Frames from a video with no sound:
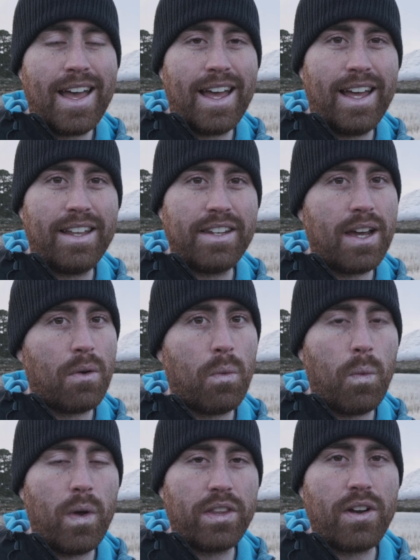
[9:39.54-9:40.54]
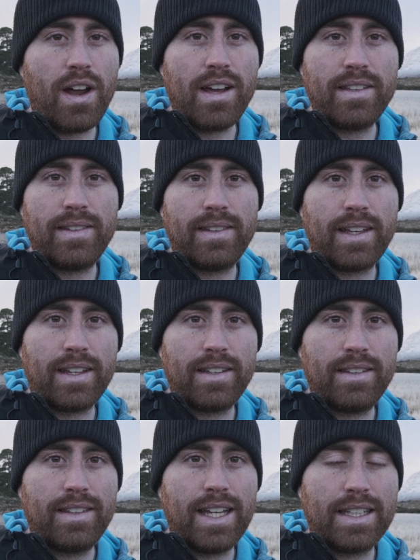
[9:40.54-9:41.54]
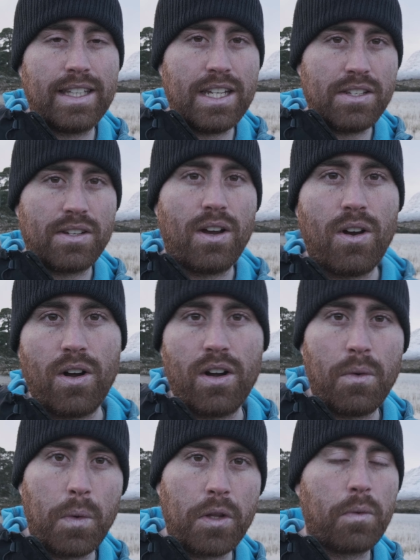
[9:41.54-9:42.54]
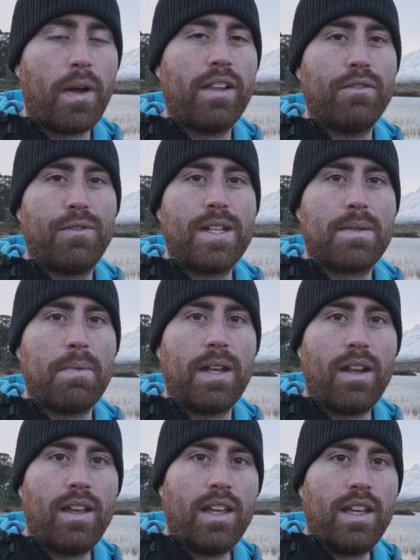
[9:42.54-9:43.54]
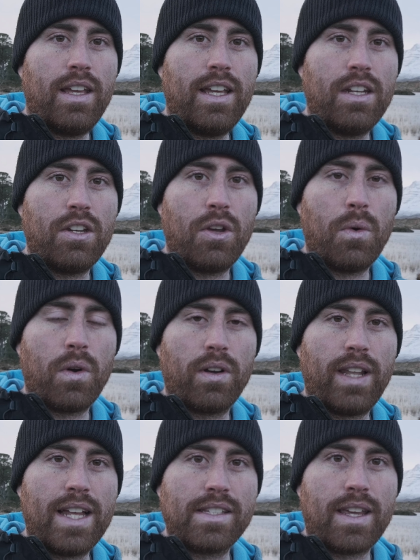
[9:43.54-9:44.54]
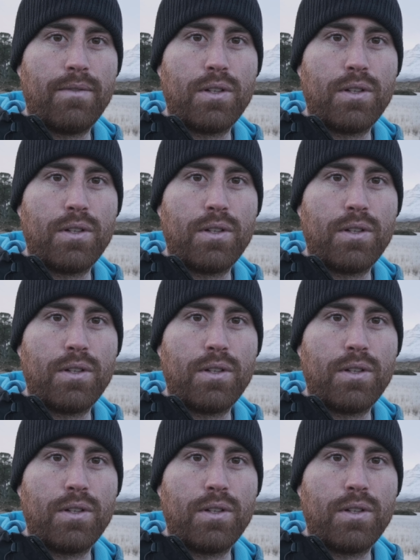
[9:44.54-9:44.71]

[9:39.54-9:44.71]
and yeah, whether I think that these are a worthwhile investment in your landscape